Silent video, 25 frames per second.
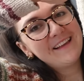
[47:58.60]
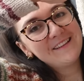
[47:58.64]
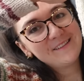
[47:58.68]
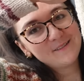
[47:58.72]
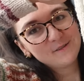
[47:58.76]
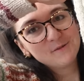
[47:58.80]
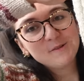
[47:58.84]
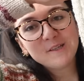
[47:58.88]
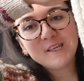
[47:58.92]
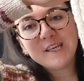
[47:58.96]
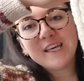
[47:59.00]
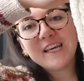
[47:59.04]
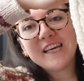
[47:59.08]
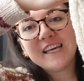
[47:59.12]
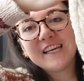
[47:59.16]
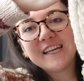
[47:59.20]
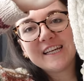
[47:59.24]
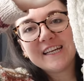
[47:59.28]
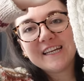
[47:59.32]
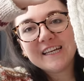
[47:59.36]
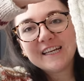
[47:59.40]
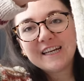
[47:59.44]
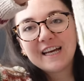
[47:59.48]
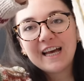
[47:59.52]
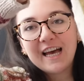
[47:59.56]
and so cute.
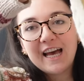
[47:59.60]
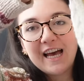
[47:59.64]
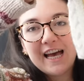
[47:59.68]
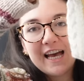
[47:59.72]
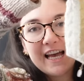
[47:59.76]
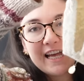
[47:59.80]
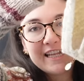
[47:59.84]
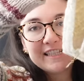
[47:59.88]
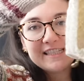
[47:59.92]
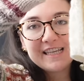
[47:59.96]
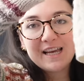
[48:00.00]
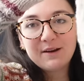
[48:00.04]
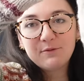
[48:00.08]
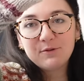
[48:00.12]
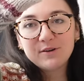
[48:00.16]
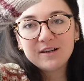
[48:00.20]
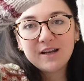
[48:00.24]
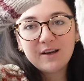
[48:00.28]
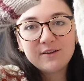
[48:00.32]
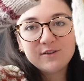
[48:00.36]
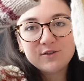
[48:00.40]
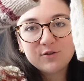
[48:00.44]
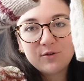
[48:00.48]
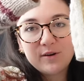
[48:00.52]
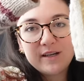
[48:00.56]
And yeah, we're
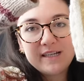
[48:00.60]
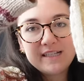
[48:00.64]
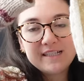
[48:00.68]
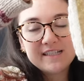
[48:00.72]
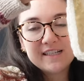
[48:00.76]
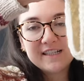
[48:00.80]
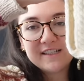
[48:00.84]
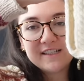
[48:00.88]
now joined